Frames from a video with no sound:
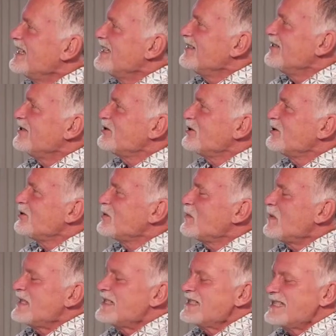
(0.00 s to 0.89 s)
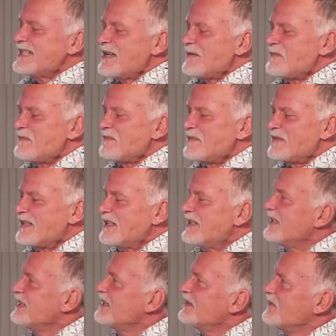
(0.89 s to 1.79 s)
also spent some
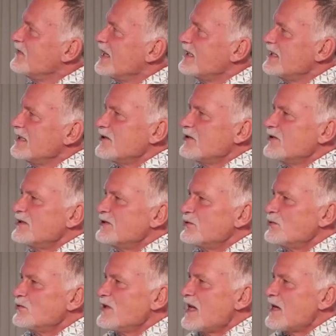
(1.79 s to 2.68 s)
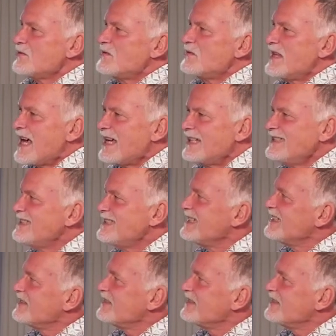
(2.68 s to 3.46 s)
while ago in 2019,